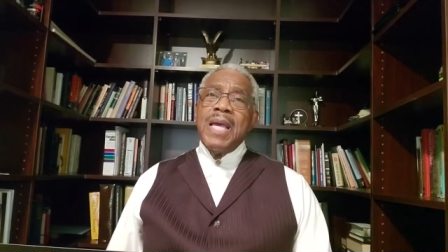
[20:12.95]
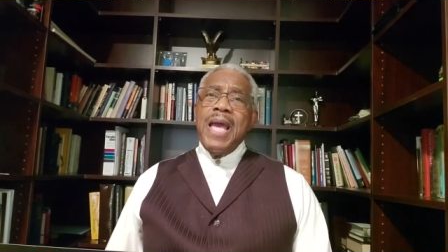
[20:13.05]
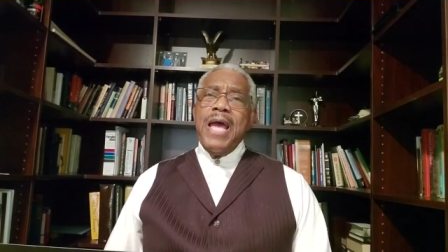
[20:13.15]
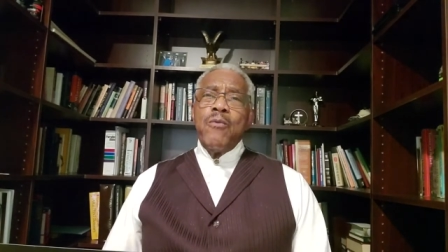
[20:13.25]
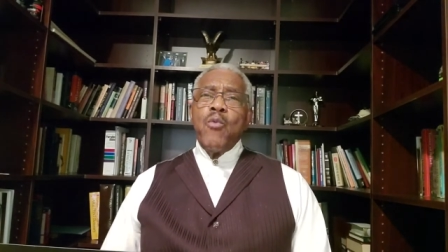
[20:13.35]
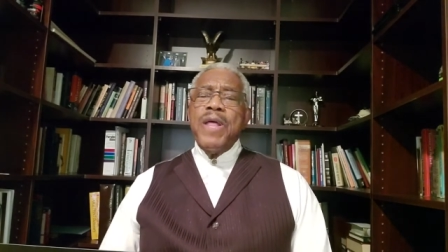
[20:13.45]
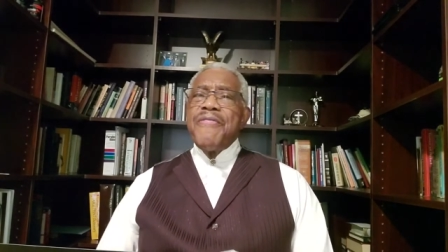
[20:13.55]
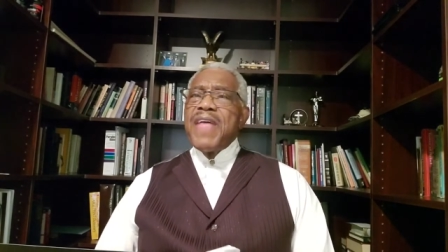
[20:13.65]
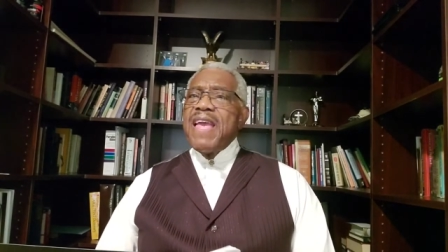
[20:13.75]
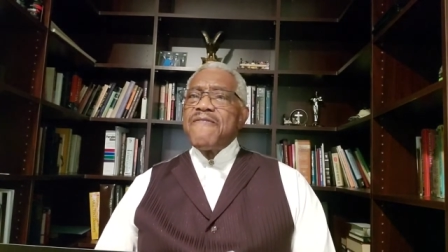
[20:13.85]
And when
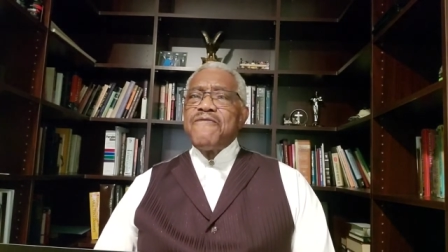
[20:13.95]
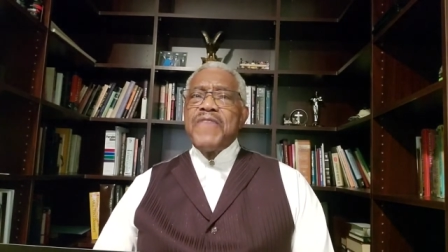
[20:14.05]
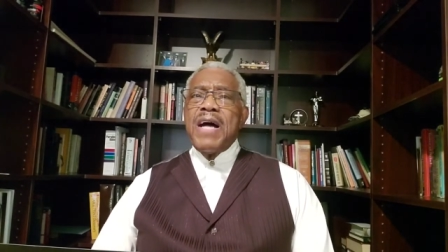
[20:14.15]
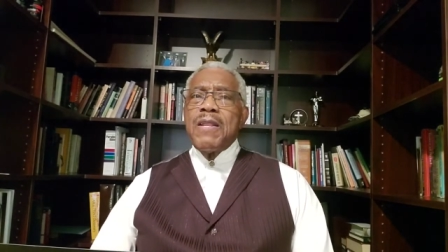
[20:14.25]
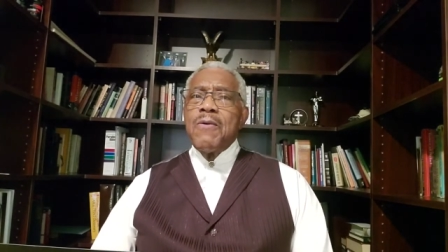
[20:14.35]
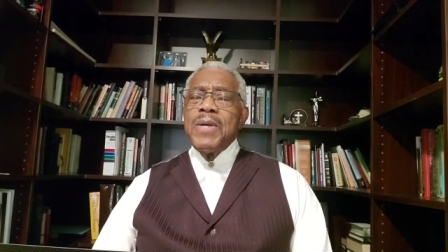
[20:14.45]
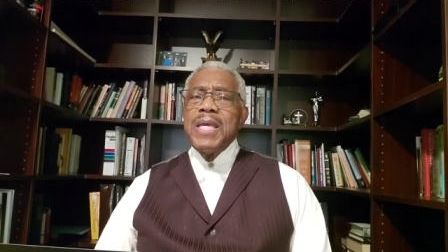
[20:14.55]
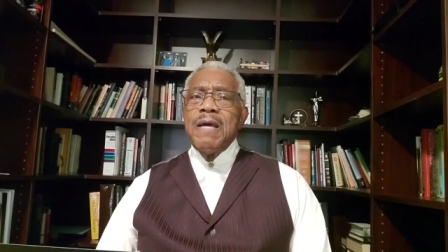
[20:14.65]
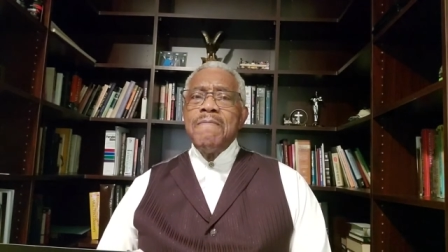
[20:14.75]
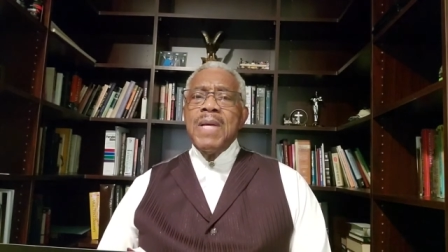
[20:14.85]
they follow
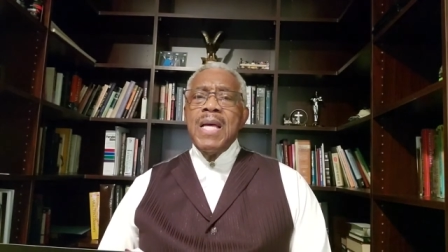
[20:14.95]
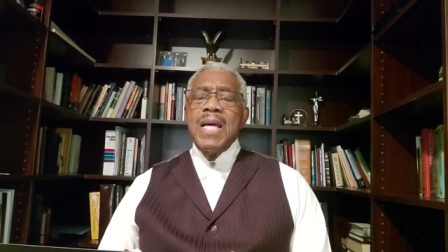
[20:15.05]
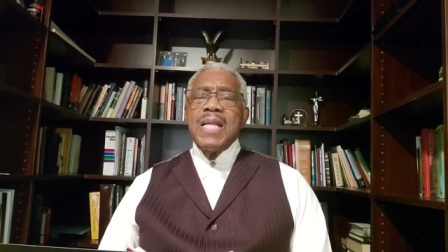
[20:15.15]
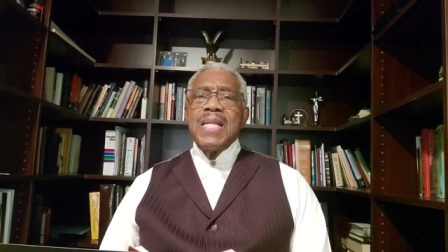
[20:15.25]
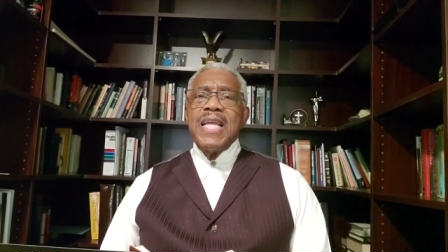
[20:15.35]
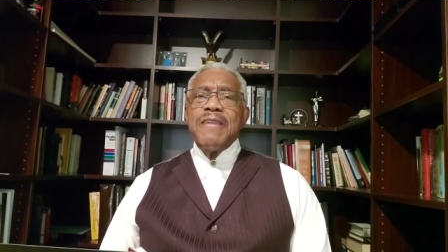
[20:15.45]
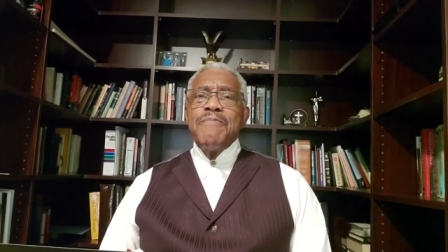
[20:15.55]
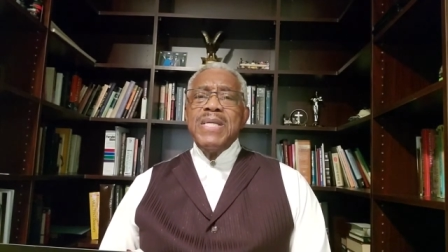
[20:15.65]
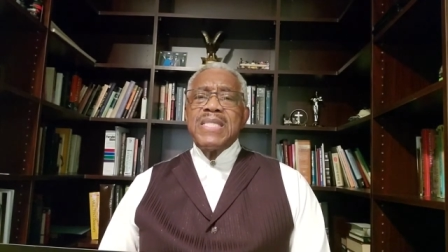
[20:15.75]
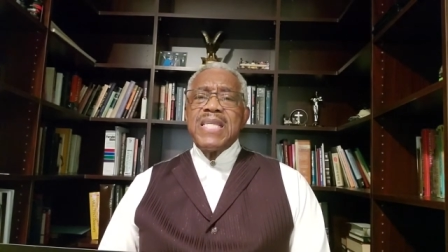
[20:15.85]
him, let
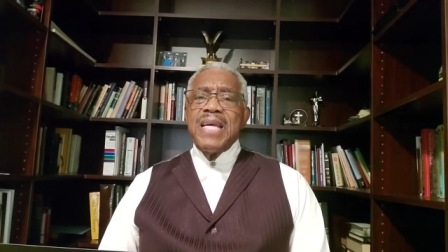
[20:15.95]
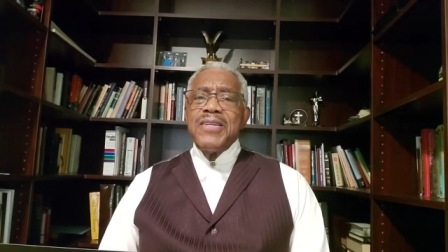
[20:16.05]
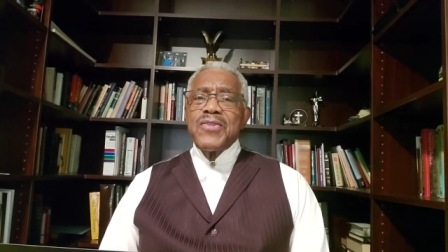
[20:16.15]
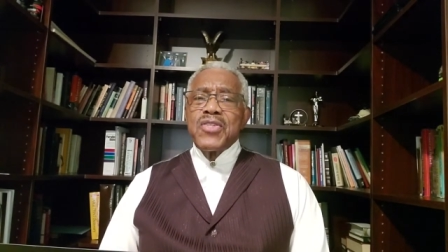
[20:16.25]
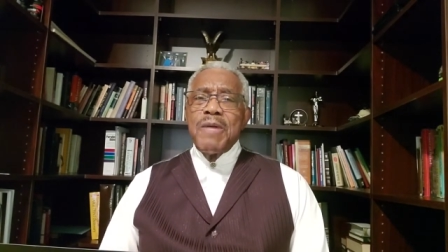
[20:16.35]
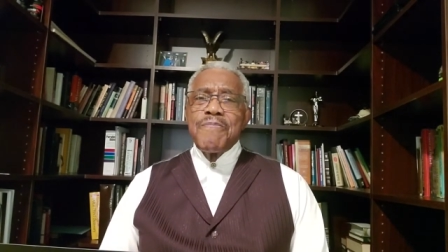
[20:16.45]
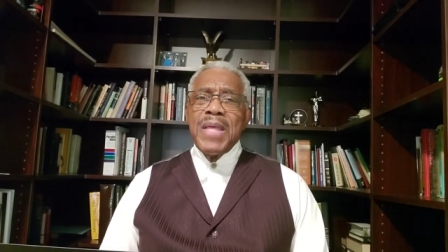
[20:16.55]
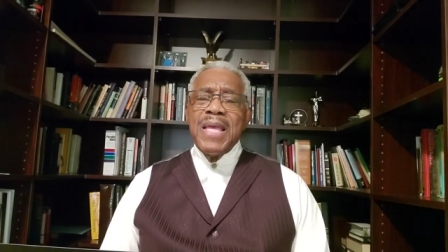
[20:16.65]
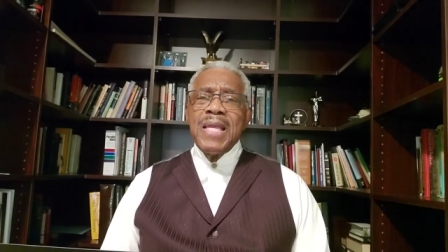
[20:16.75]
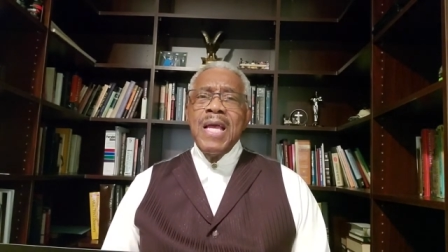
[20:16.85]
me tell you
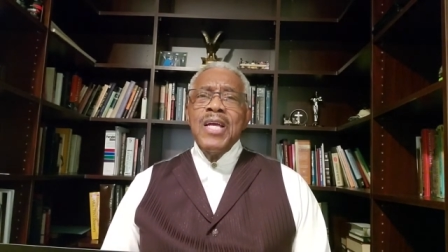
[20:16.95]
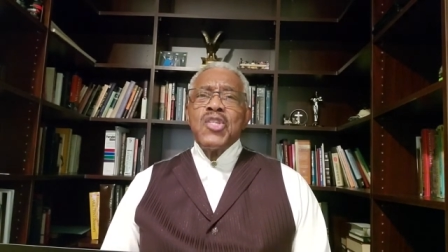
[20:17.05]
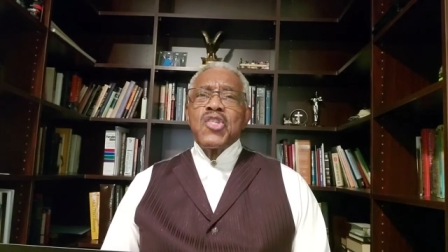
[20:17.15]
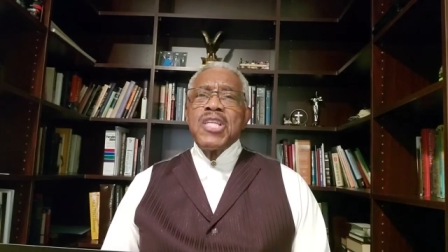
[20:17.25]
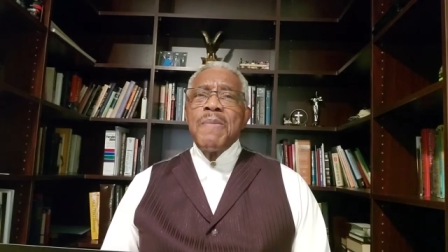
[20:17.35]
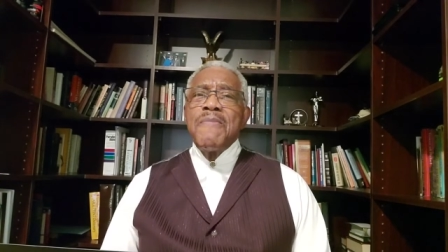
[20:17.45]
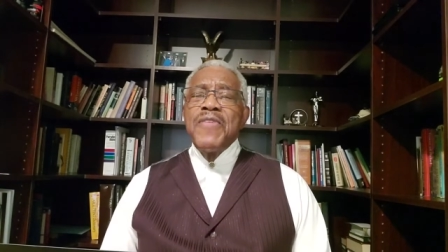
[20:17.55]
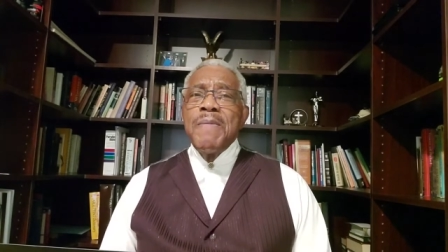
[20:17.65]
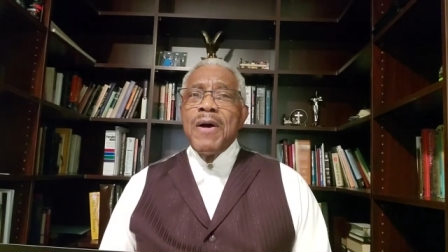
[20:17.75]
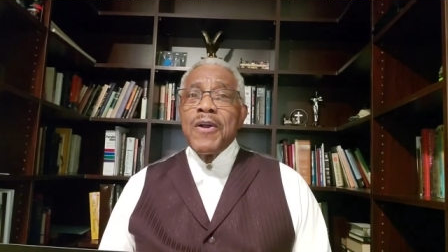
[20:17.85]
something. Some of
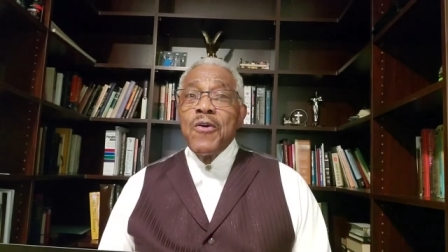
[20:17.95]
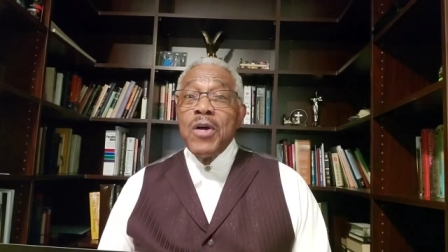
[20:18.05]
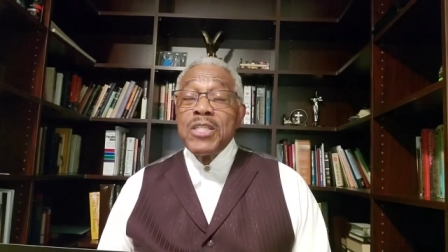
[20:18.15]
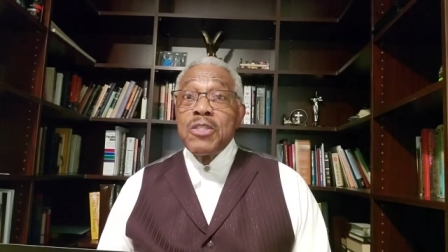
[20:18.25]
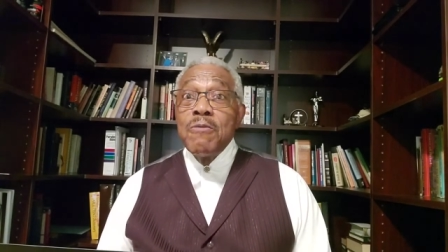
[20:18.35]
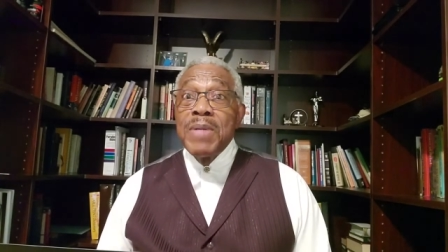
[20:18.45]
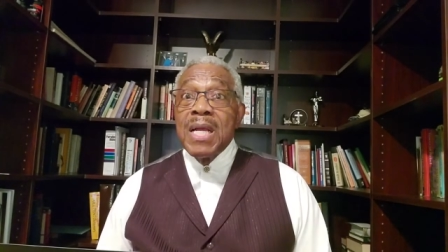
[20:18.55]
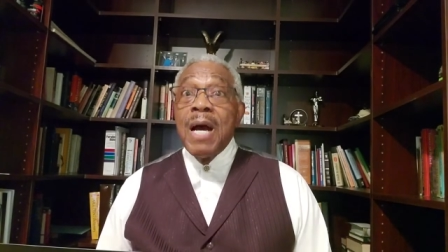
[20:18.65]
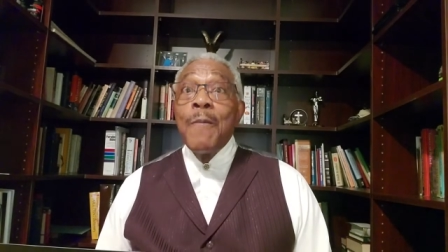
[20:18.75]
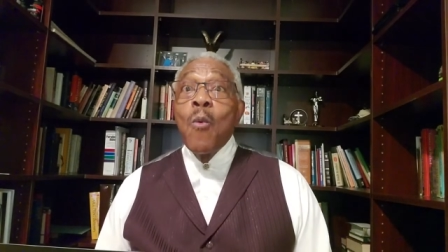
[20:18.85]
them are going to
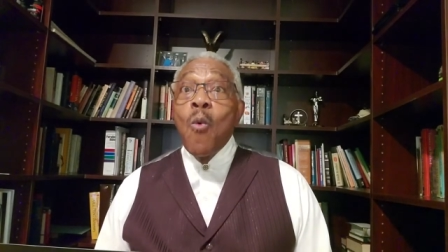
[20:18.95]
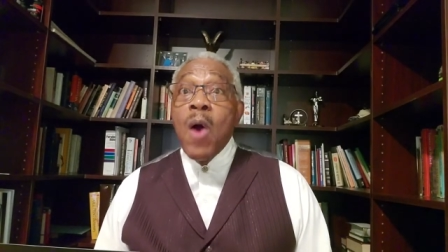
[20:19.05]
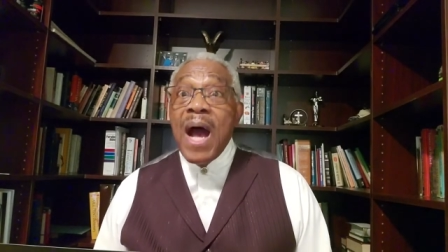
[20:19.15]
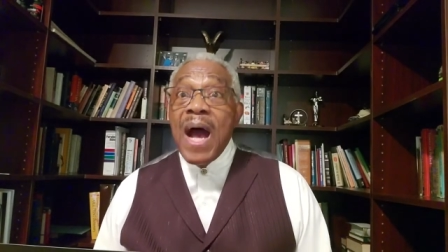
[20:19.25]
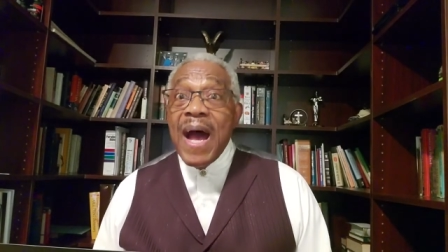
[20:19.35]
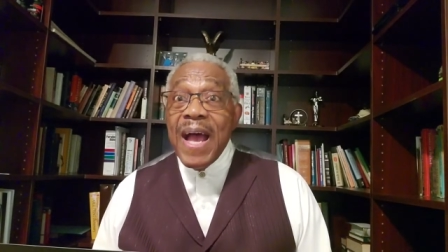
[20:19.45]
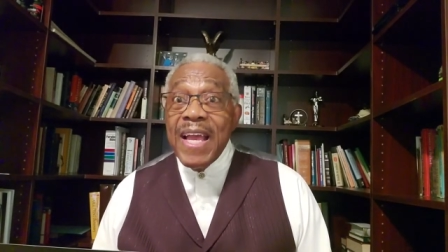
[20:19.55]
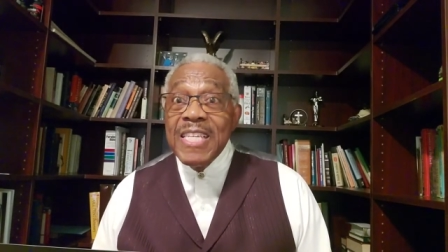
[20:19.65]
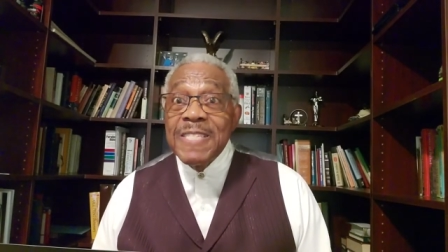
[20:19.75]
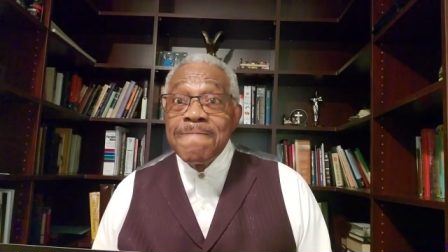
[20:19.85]
become
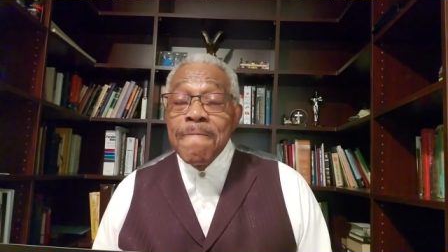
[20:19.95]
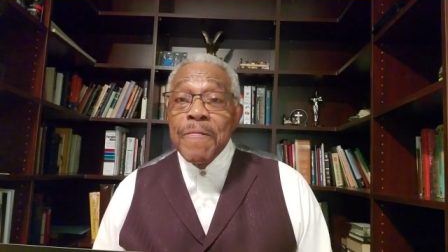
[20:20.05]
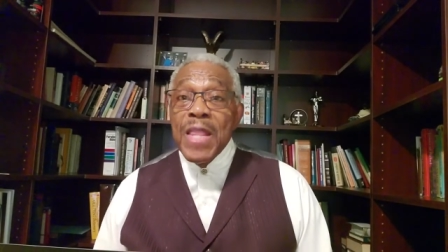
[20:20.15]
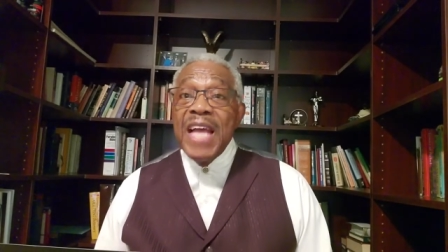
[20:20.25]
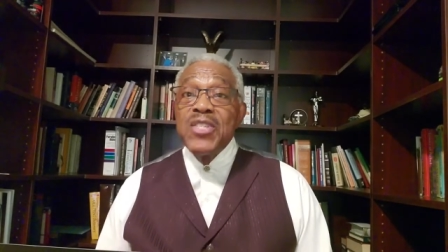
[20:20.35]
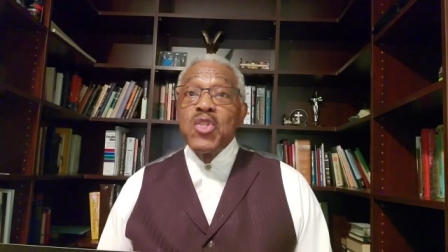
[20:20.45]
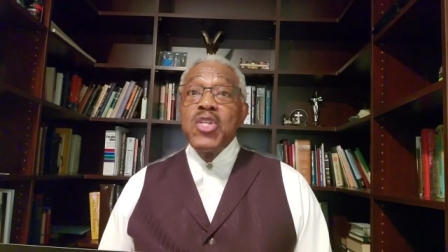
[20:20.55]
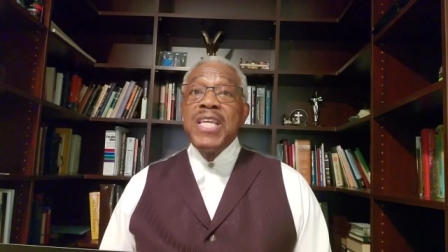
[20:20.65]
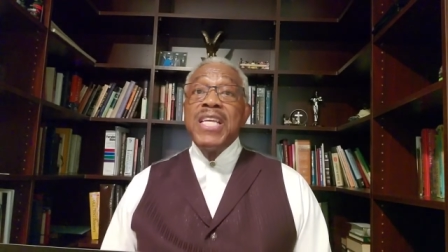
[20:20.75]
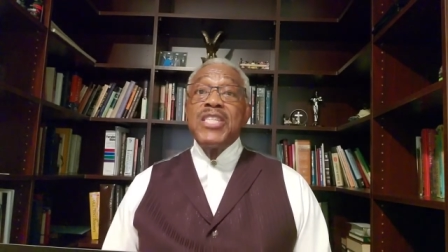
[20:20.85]
wise and
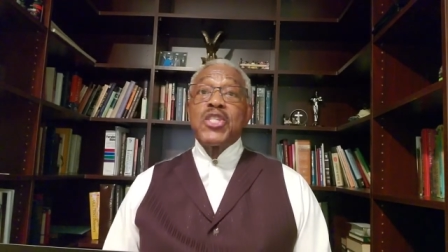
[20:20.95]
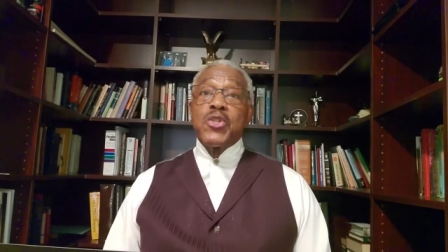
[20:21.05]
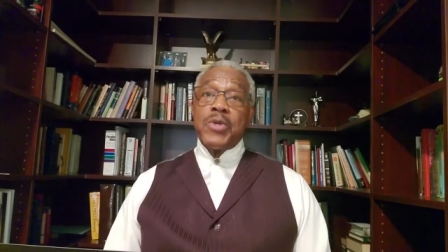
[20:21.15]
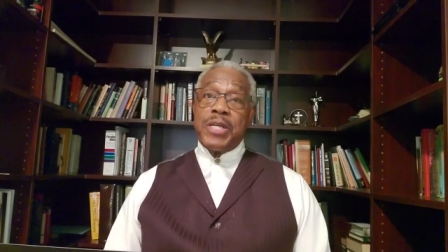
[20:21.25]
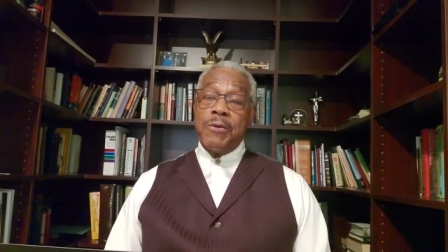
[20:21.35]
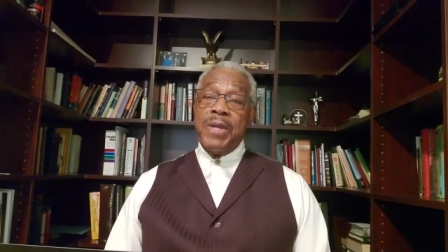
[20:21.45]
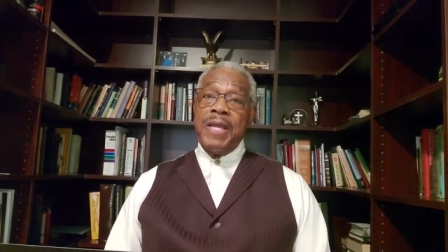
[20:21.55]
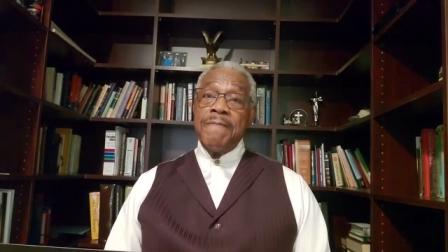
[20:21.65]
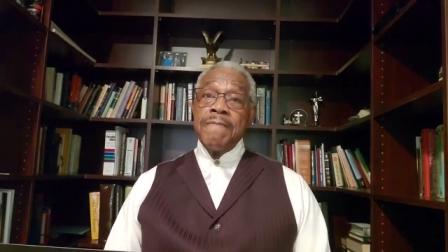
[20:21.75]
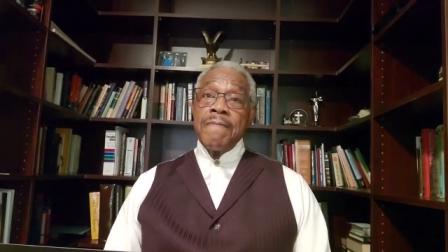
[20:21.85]
see his trickery.